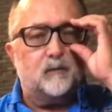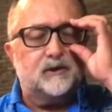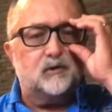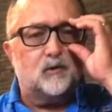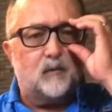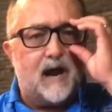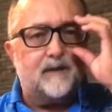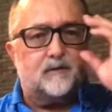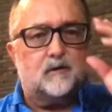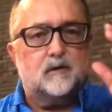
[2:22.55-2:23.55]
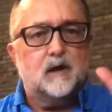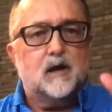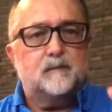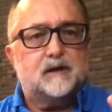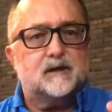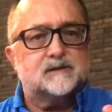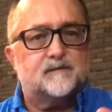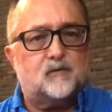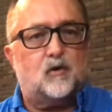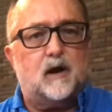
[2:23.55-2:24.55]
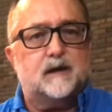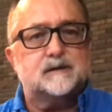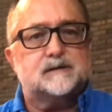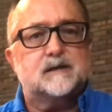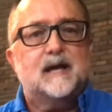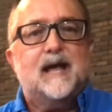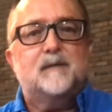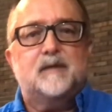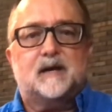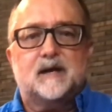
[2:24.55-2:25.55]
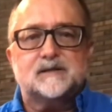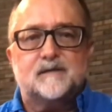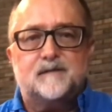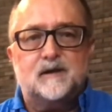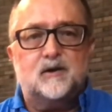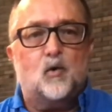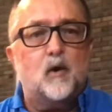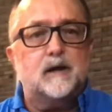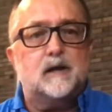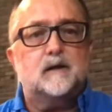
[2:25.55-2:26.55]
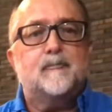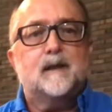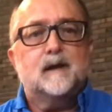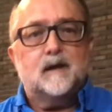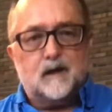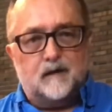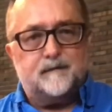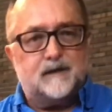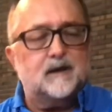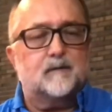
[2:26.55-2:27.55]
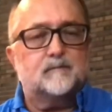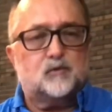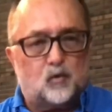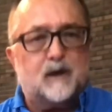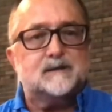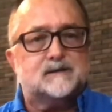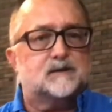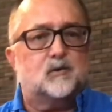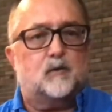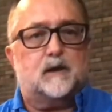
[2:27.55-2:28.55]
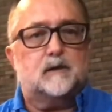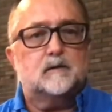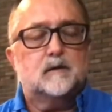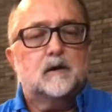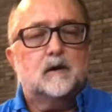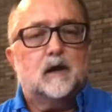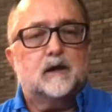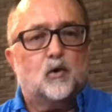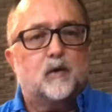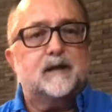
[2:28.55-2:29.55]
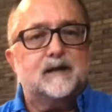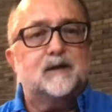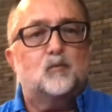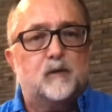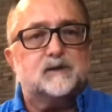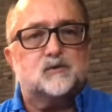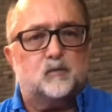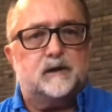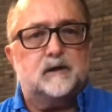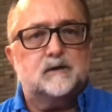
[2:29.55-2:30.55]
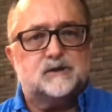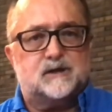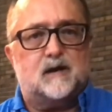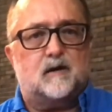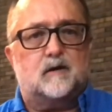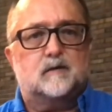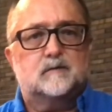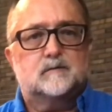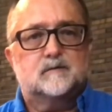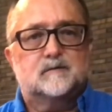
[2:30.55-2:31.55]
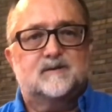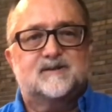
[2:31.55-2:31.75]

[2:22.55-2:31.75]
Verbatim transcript: We do it rather because of Christ and because of the anointing of Him, Christ's anointing, an anointing in which we share. And